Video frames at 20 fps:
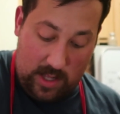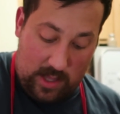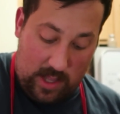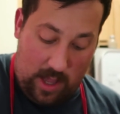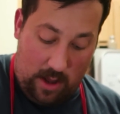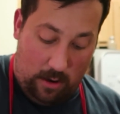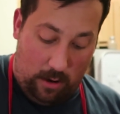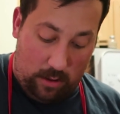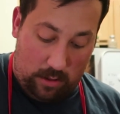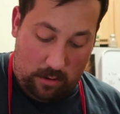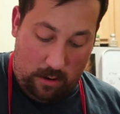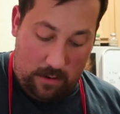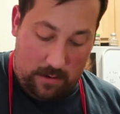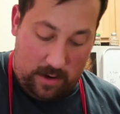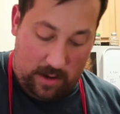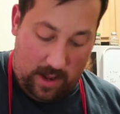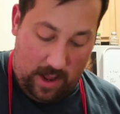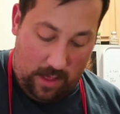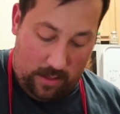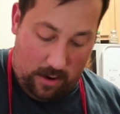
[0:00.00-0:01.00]
get that all thrown
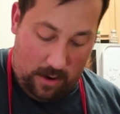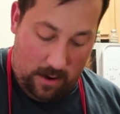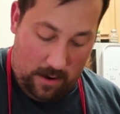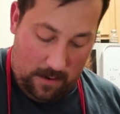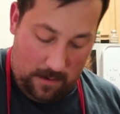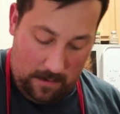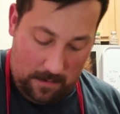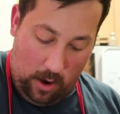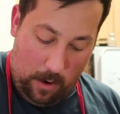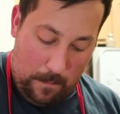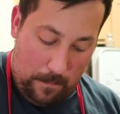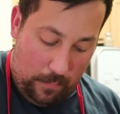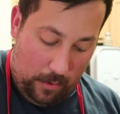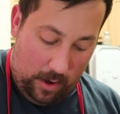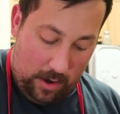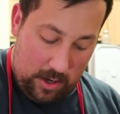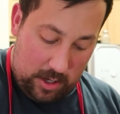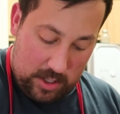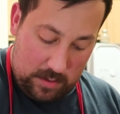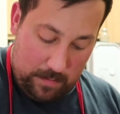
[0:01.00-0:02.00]
together. Our
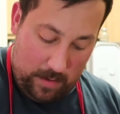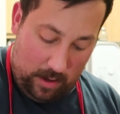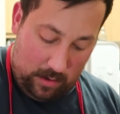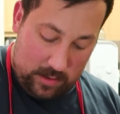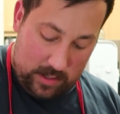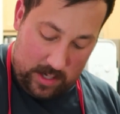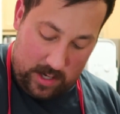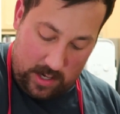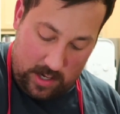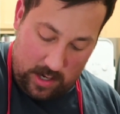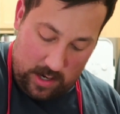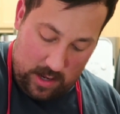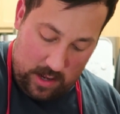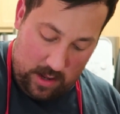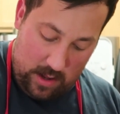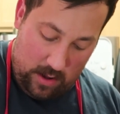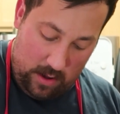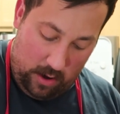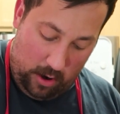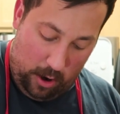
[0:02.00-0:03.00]
butter's melted,
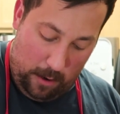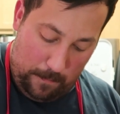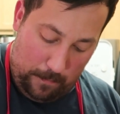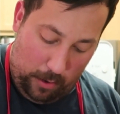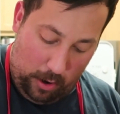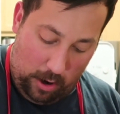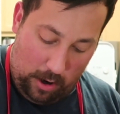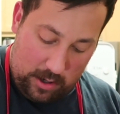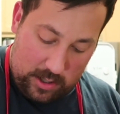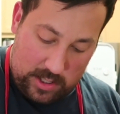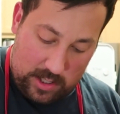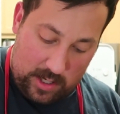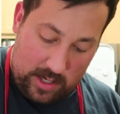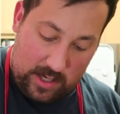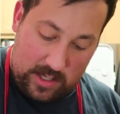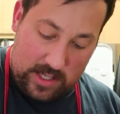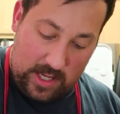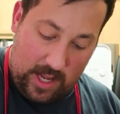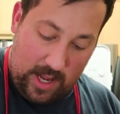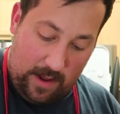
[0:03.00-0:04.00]
our parsley
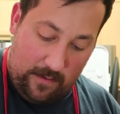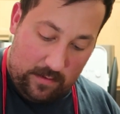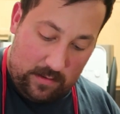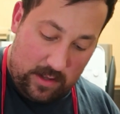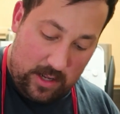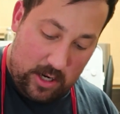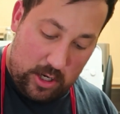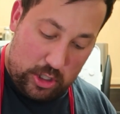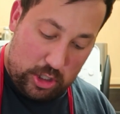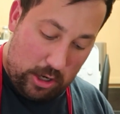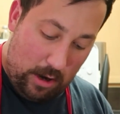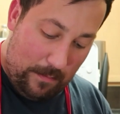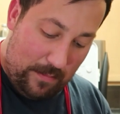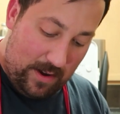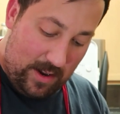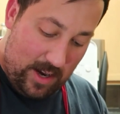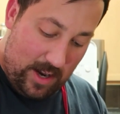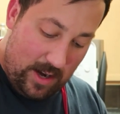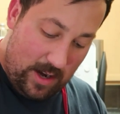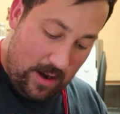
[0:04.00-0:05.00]
is evenly
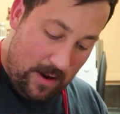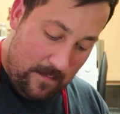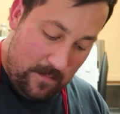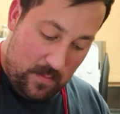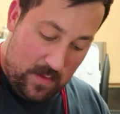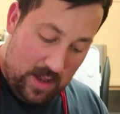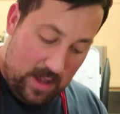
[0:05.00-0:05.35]
distributed,